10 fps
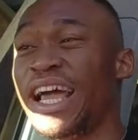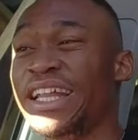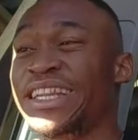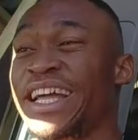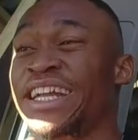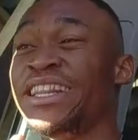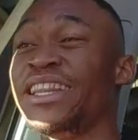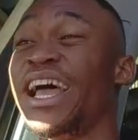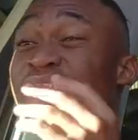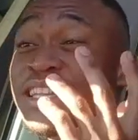and then
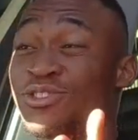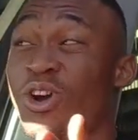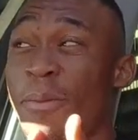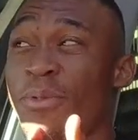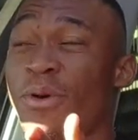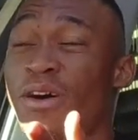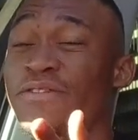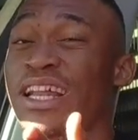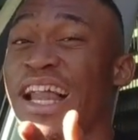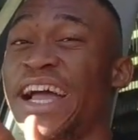at the top
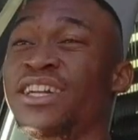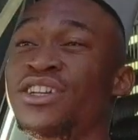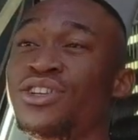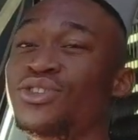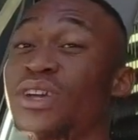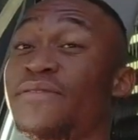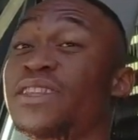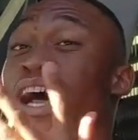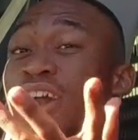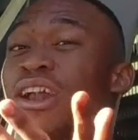of the line you
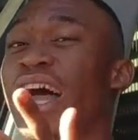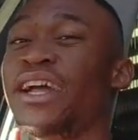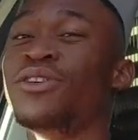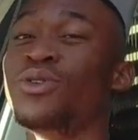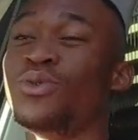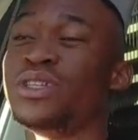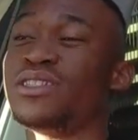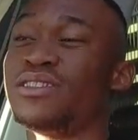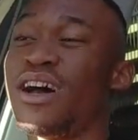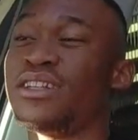have the R-Line, which
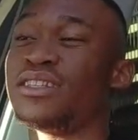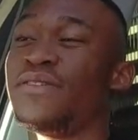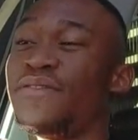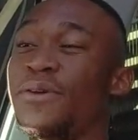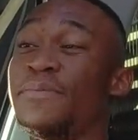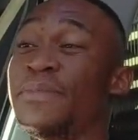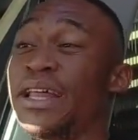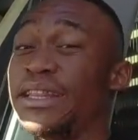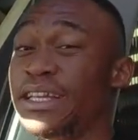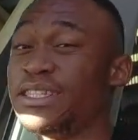starts from
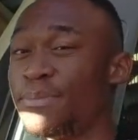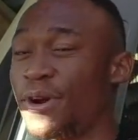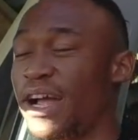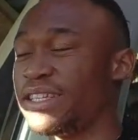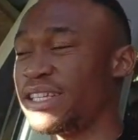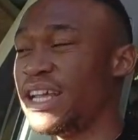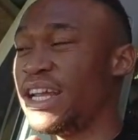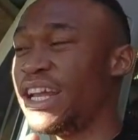this price.